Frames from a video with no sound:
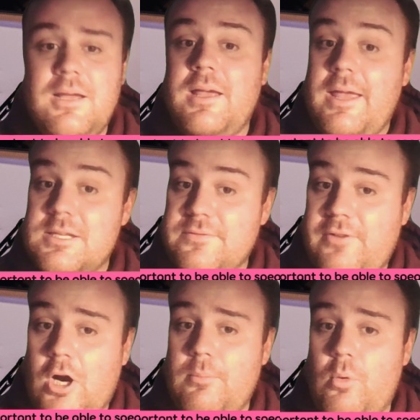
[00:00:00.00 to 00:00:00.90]
It's
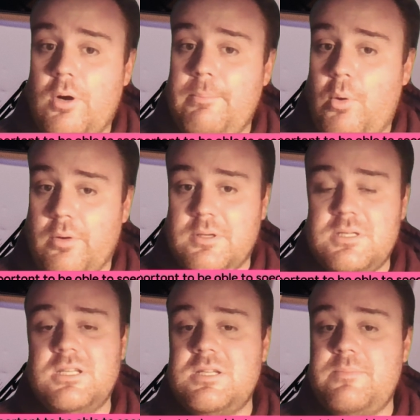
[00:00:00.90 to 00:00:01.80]
far more important
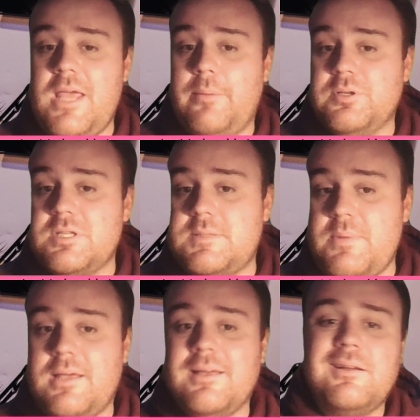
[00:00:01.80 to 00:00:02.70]
to be able to
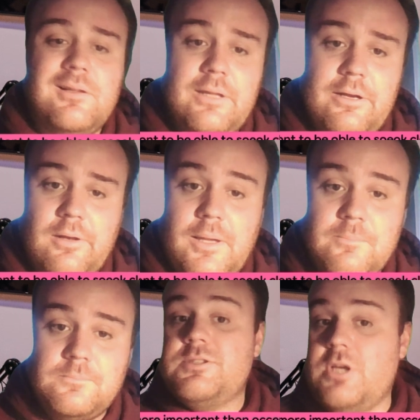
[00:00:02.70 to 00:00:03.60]
speak clearly.
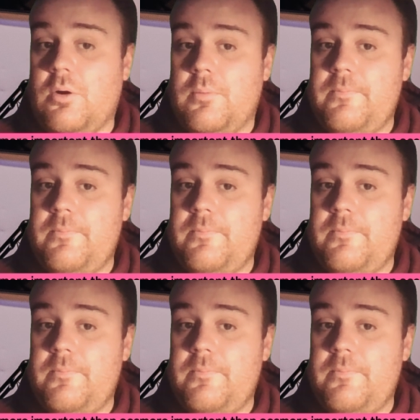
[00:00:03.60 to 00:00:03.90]
So,